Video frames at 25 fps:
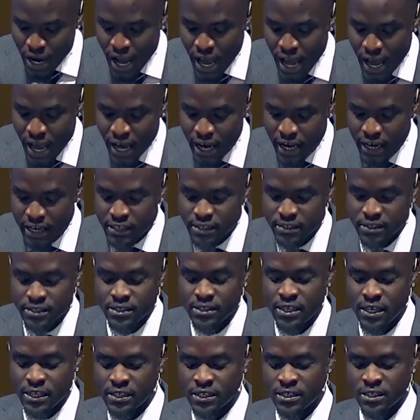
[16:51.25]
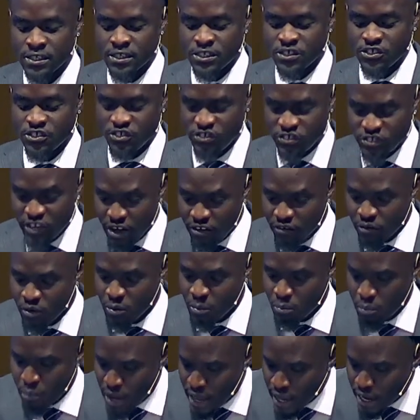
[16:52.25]
eyes than
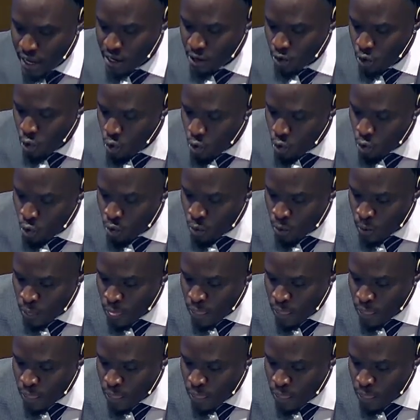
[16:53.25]
seven men who